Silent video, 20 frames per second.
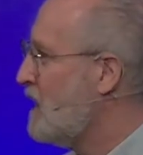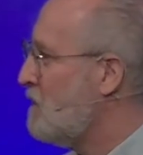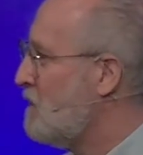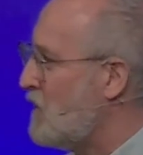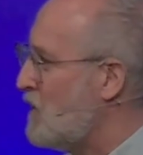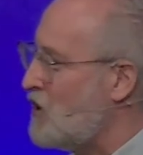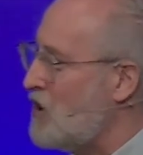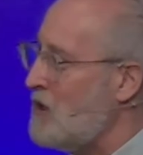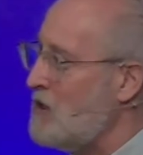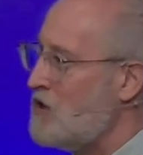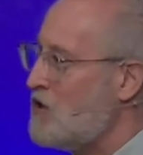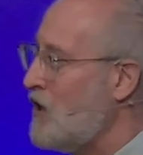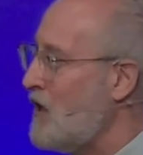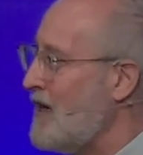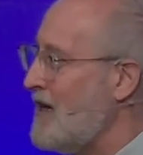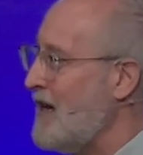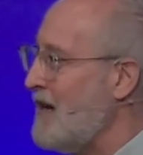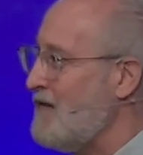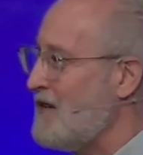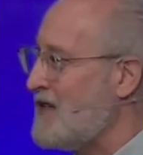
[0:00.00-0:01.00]
But she
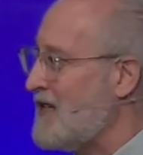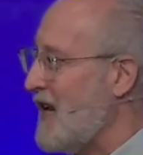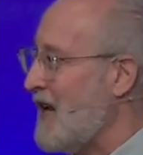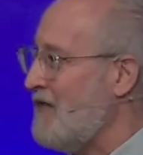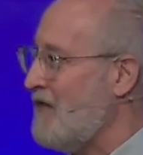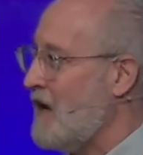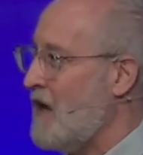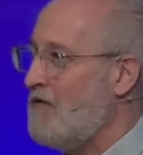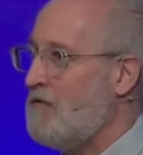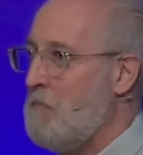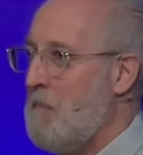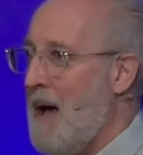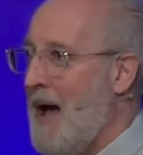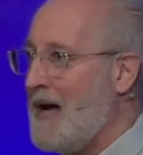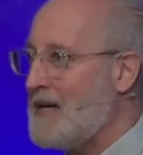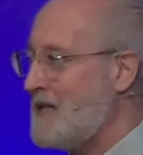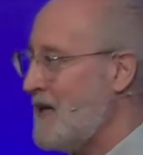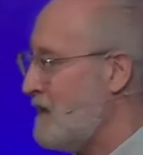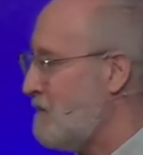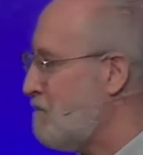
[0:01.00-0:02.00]
didn't even save enough
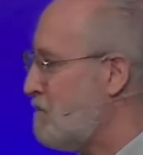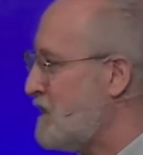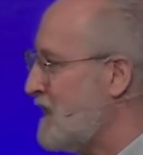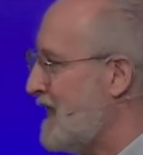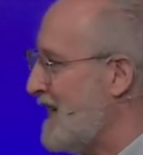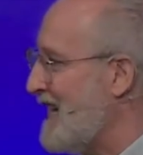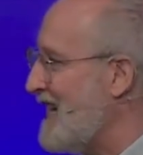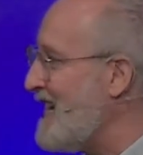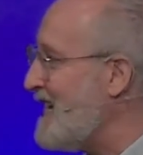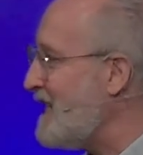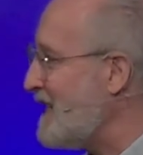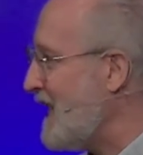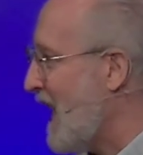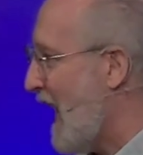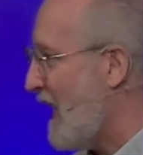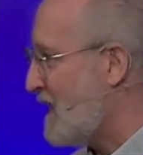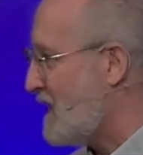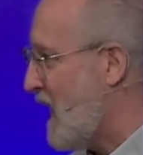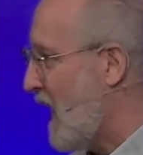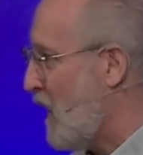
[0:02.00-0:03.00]
back to eat
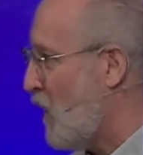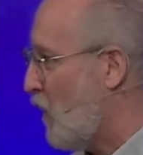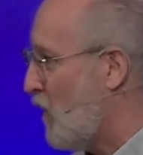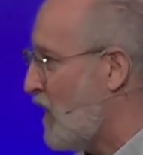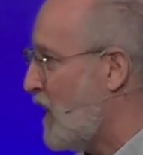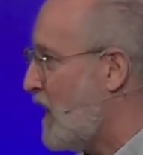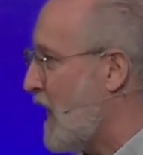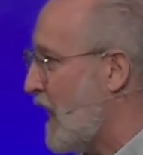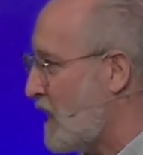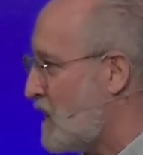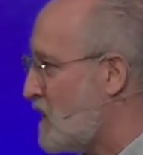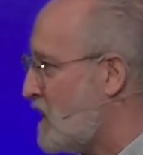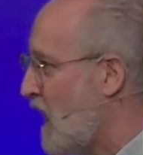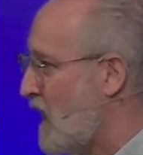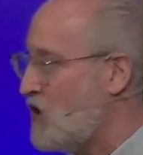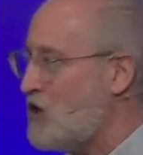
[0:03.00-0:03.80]
that day or the next day.